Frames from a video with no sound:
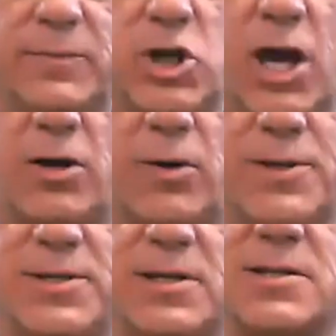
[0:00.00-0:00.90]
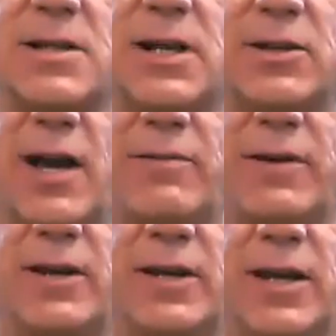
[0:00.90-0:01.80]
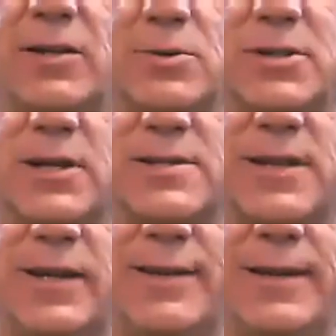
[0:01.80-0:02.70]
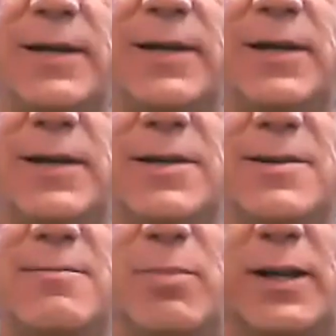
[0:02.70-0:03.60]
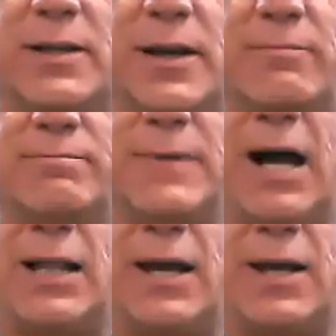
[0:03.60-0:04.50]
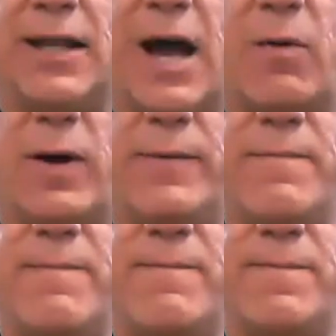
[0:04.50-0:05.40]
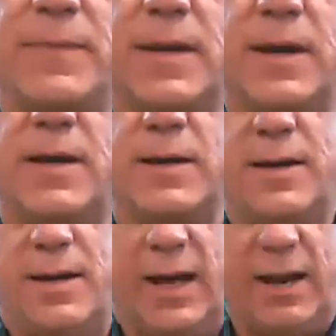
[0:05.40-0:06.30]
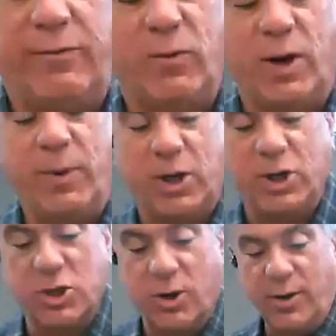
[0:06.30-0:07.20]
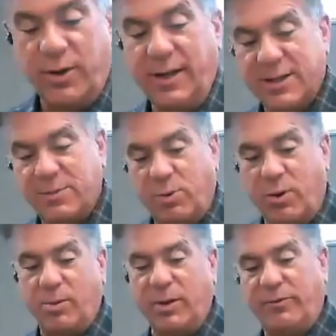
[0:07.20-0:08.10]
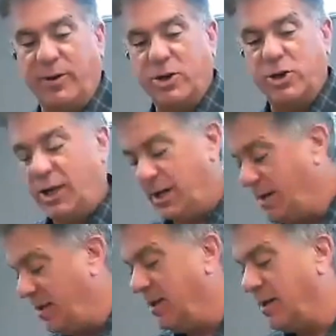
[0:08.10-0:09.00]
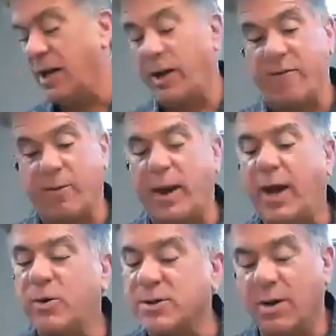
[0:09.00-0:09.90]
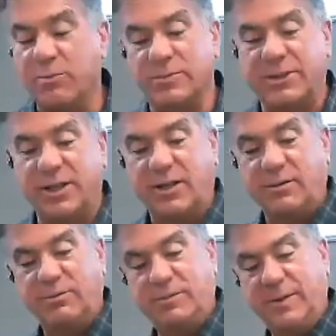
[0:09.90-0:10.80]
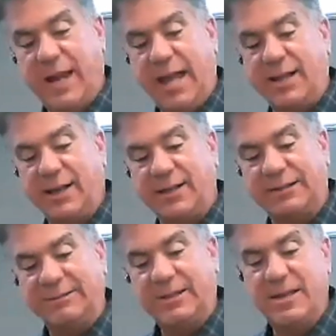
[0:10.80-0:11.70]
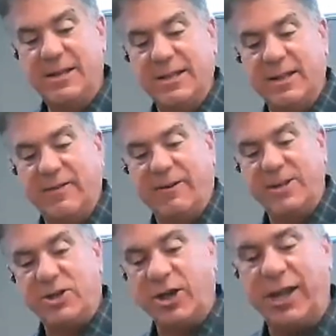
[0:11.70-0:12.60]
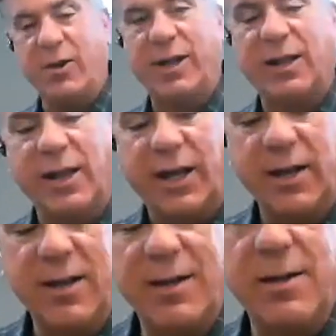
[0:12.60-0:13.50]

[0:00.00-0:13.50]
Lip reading: Shannon always says it's like having a kid losing his teeth, but I like it that way. And if you want to make sure it's properly functioning, I don't have a battery, so I'm still handling the device. You can hear it click,